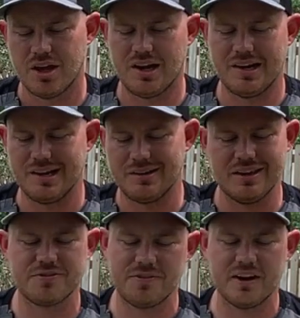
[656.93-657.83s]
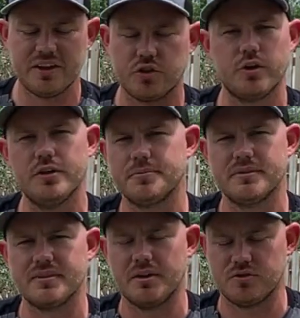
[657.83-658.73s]
It's fairly crisp,
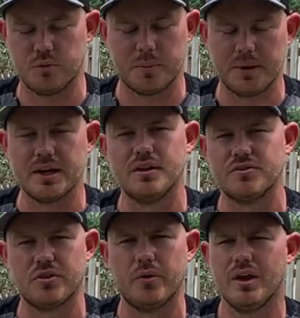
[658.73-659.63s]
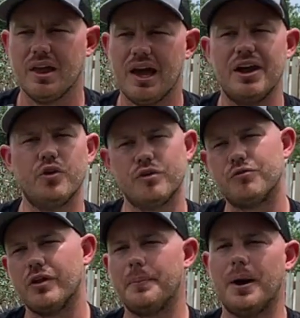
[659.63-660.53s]
it's not super beat in, so I know it'll
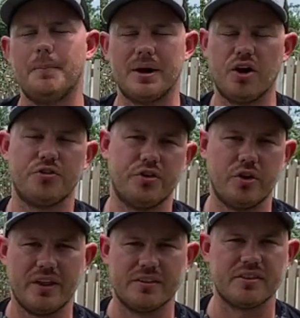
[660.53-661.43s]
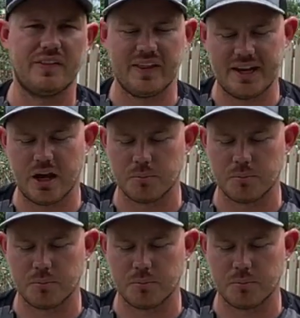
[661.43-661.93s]
flip up, but I also know that it's gonna lay down